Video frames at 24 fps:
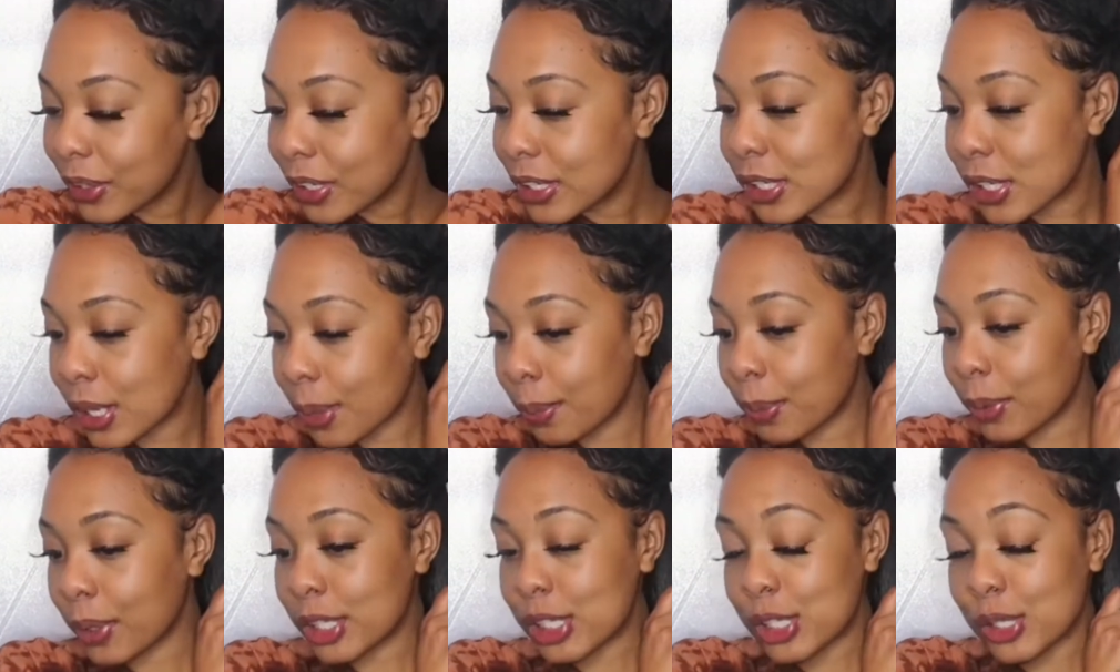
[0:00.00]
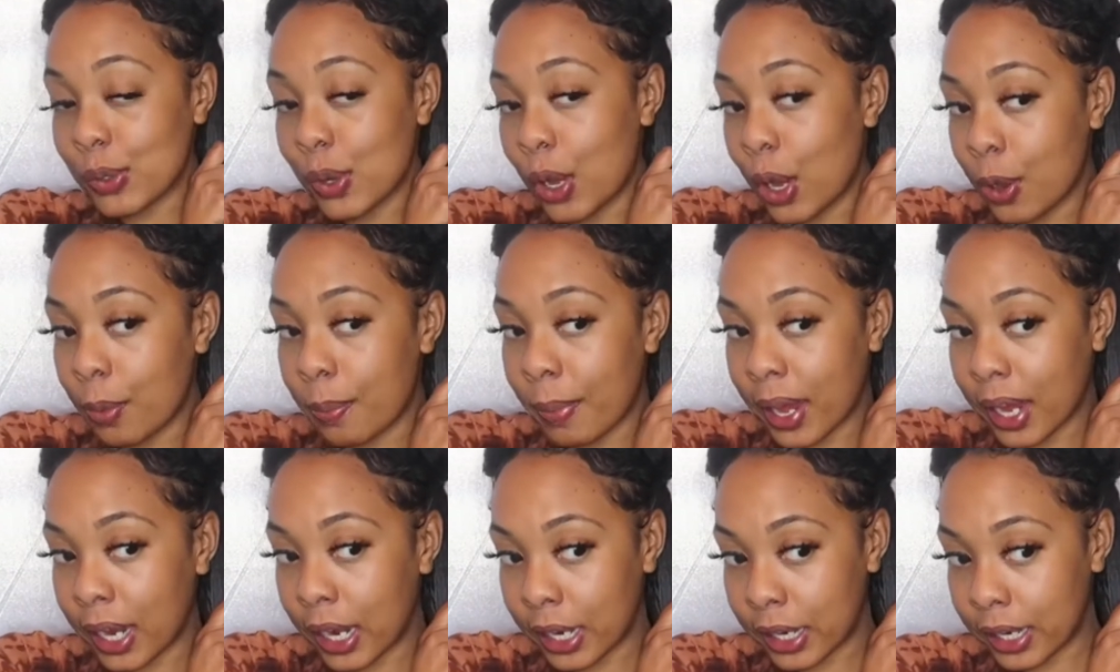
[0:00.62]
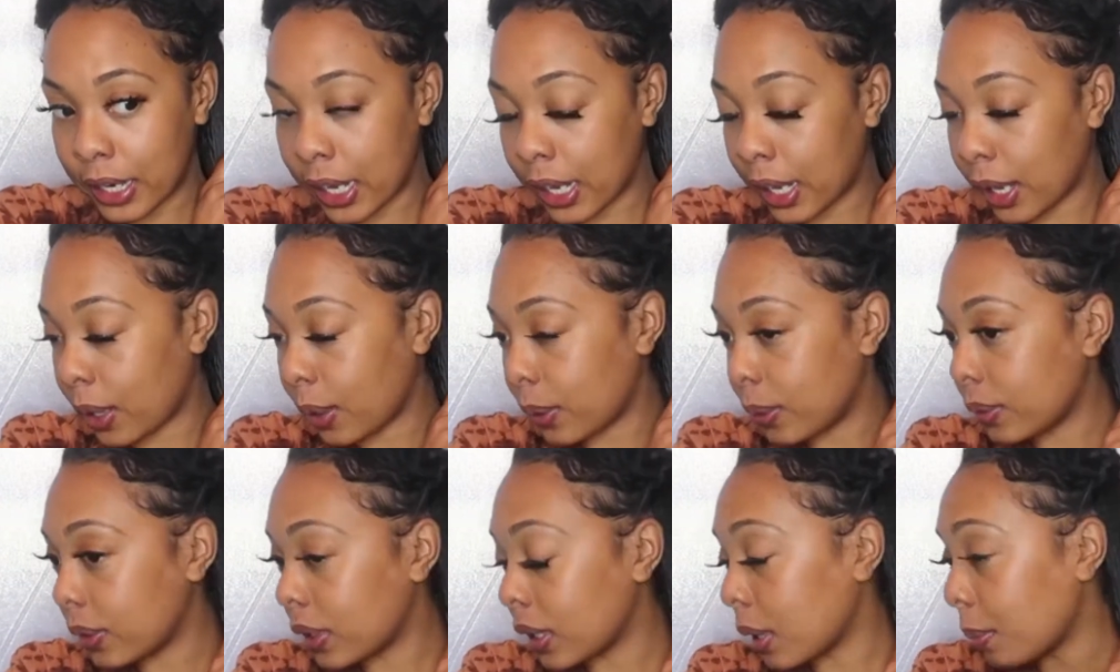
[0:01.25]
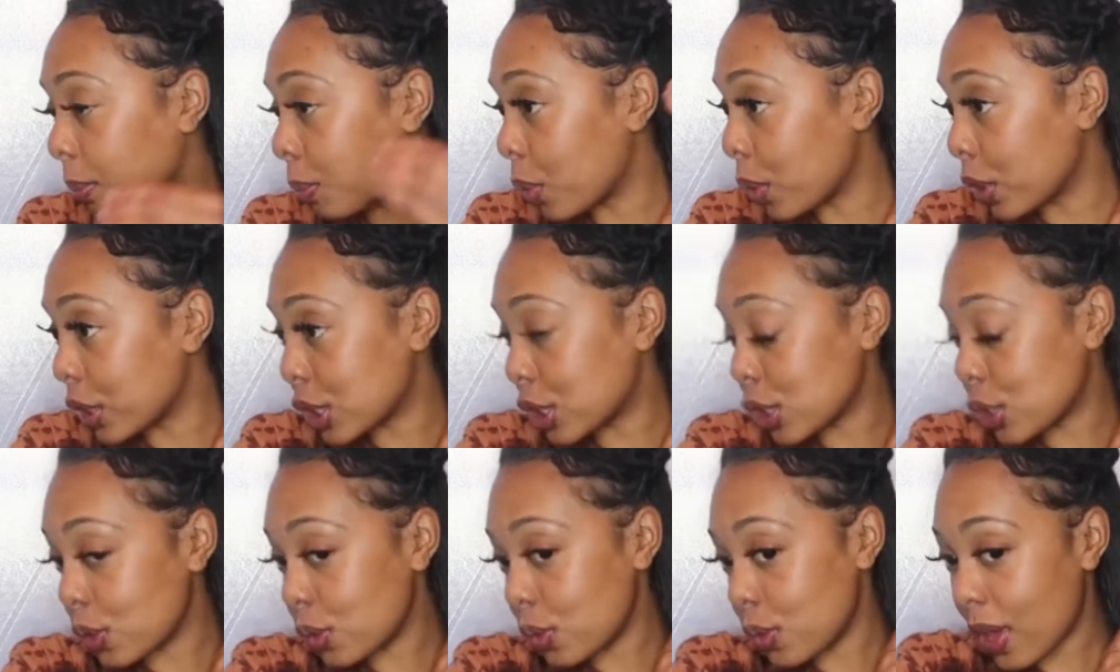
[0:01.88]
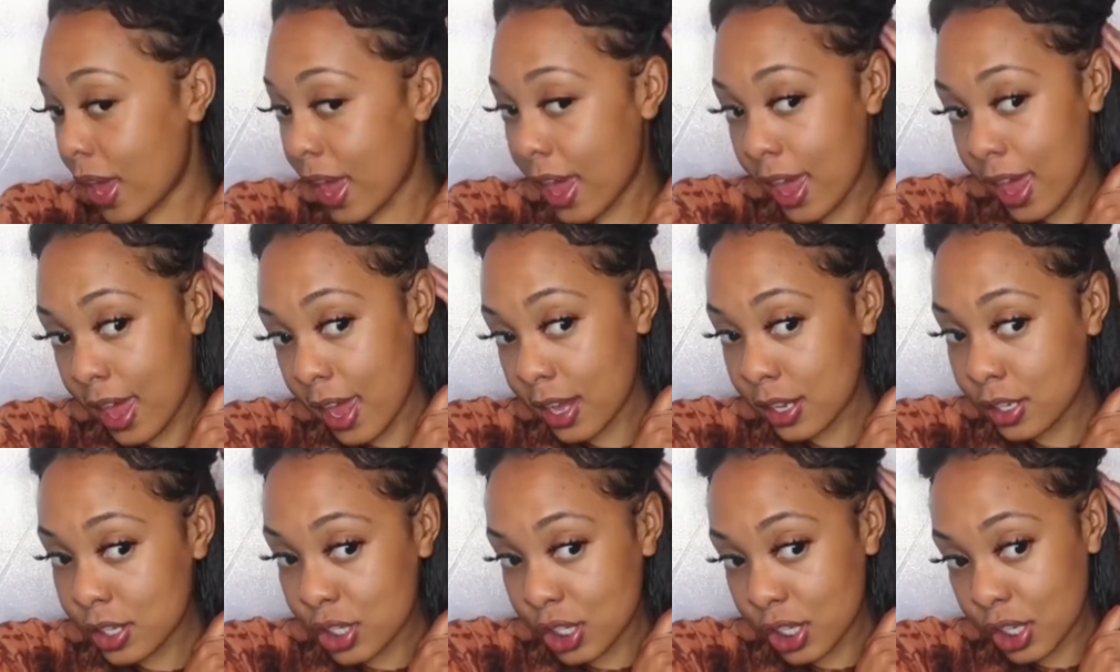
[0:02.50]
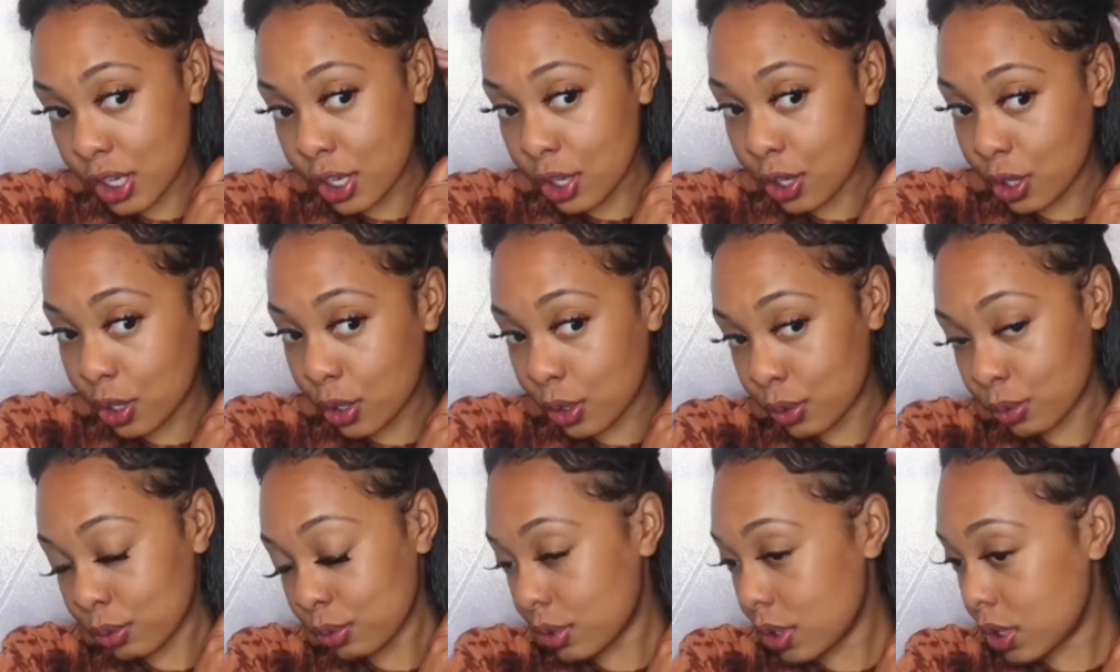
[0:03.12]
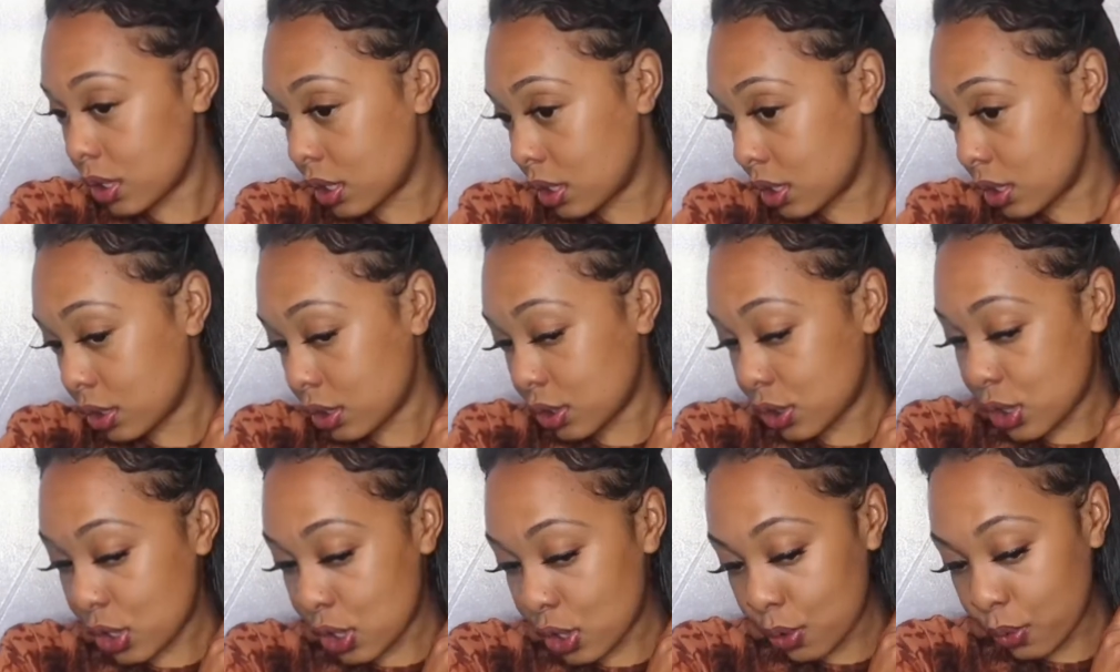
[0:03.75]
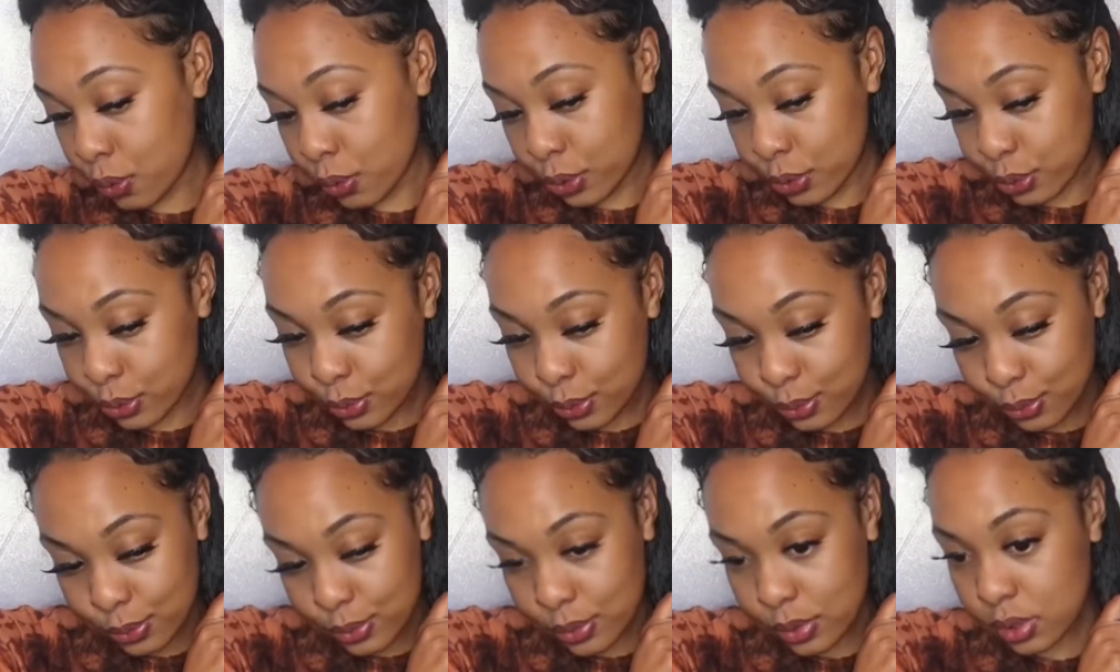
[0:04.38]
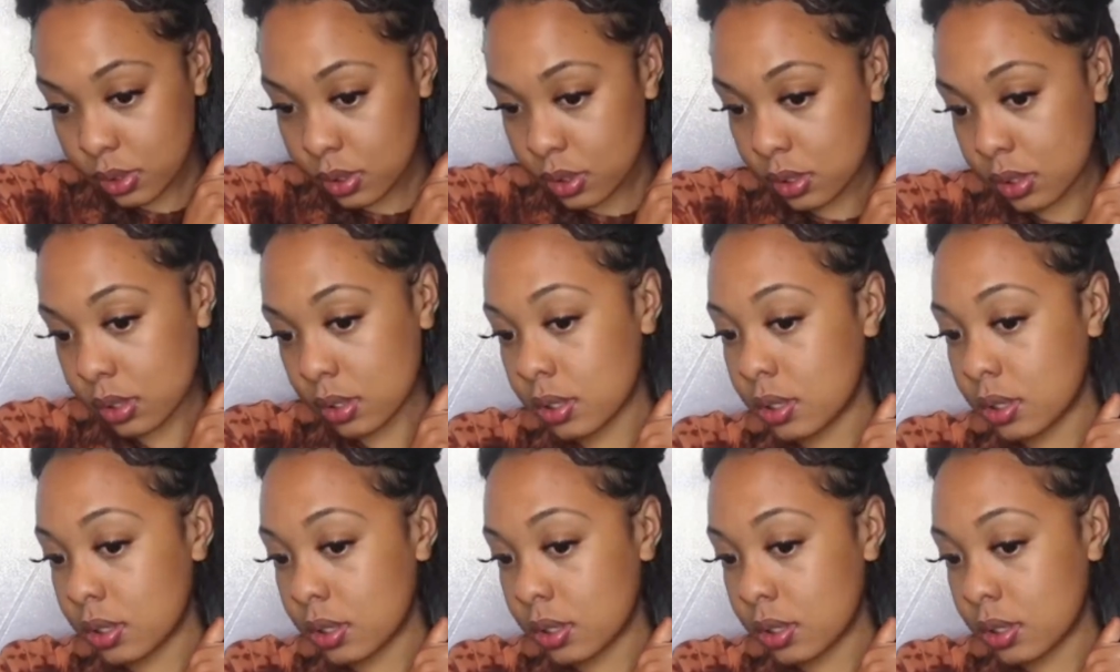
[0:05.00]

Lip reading: So I'm going to hold my hair down, and I'm going to add gel to the roots.